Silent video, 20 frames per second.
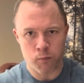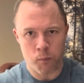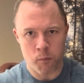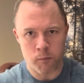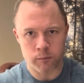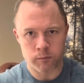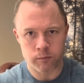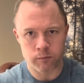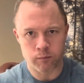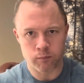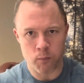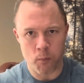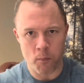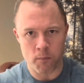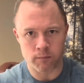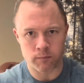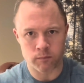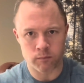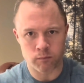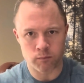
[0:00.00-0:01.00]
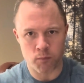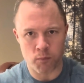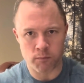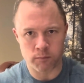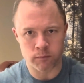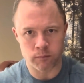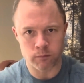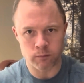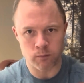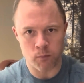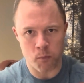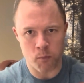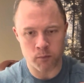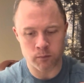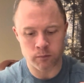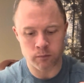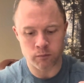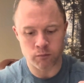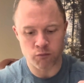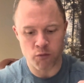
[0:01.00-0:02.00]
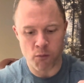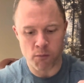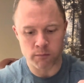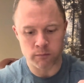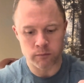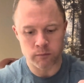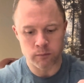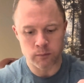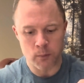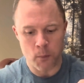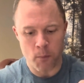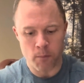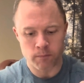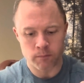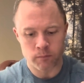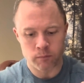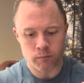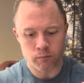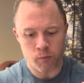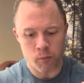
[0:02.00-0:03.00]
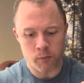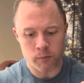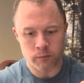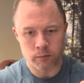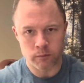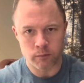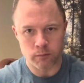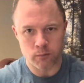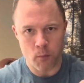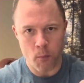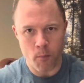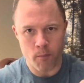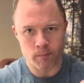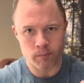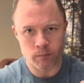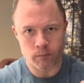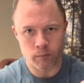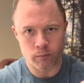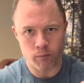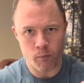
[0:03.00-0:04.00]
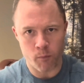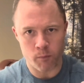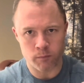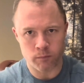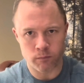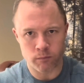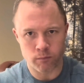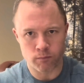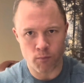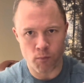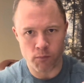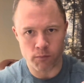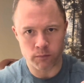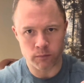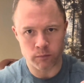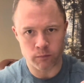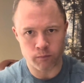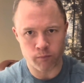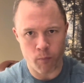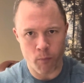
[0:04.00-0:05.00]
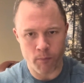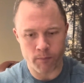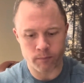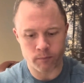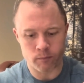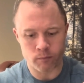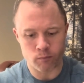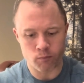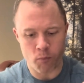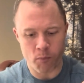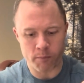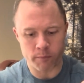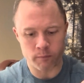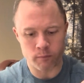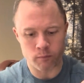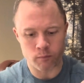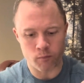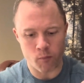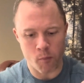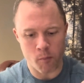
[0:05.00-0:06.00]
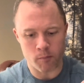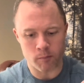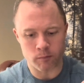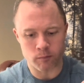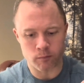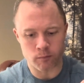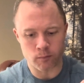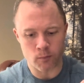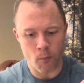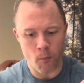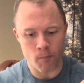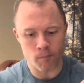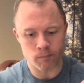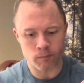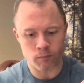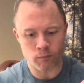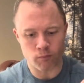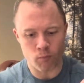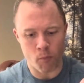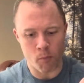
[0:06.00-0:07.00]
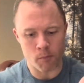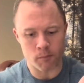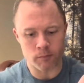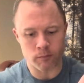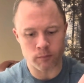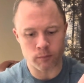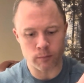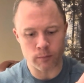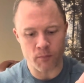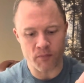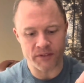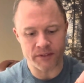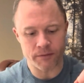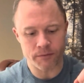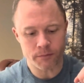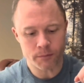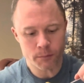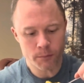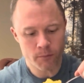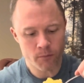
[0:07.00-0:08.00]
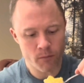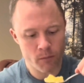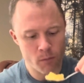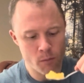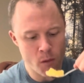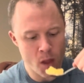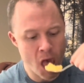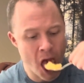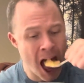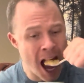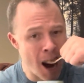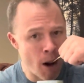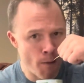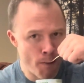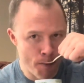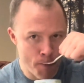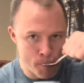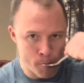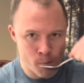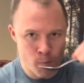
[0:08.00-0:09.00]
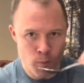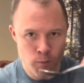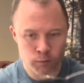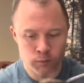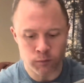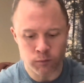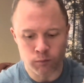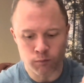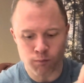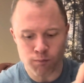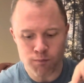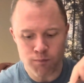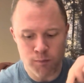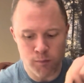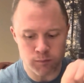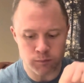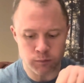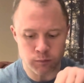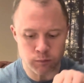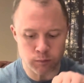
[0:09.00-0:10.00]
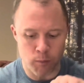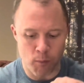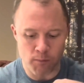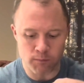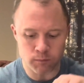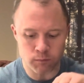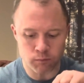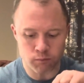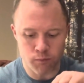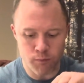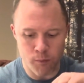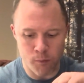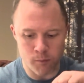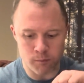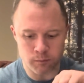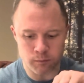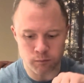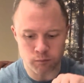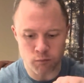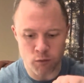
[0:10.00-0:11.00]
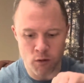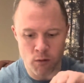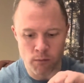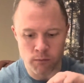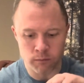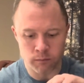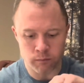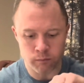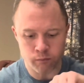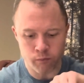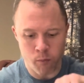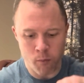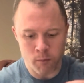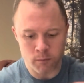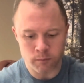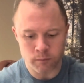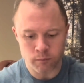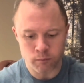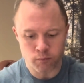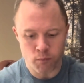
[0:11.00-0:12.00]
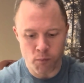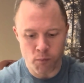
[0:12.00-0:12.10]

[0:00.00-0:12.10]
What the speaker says: Then all of a sudden, my weight settled down at about 185 pounds, which I know from experience, I can't even overeat. I can't overeat a 1 meal a day diet to get over 185.